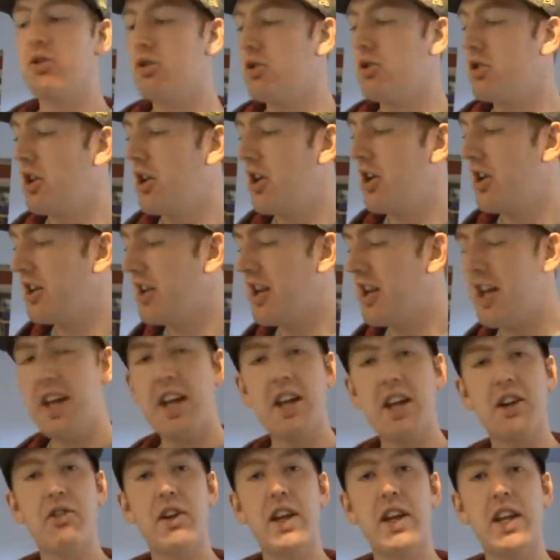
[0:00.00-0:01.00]
certain
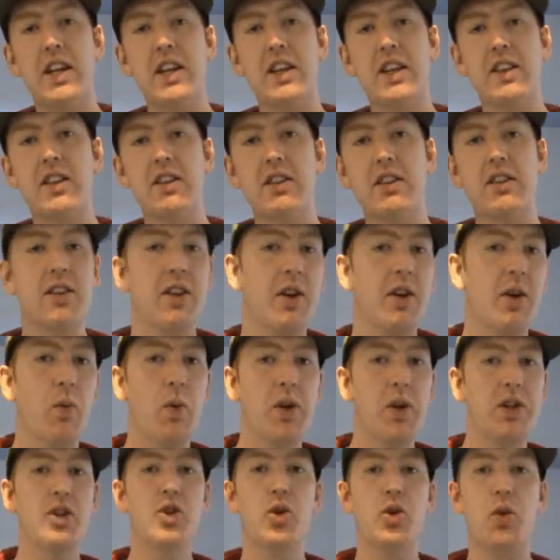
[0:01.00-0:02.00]
ingredients
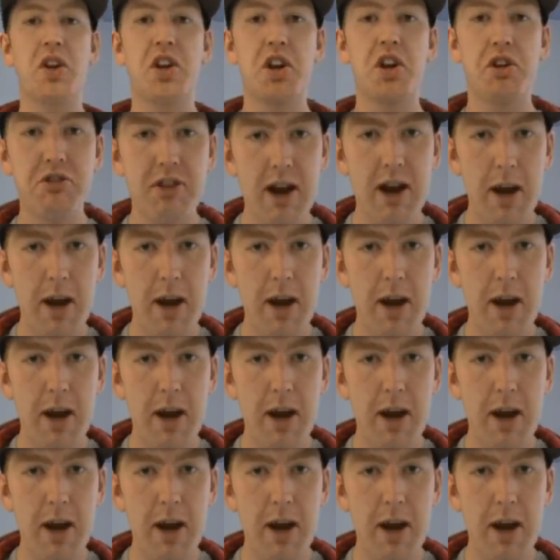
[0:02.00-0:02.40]
when you're doing the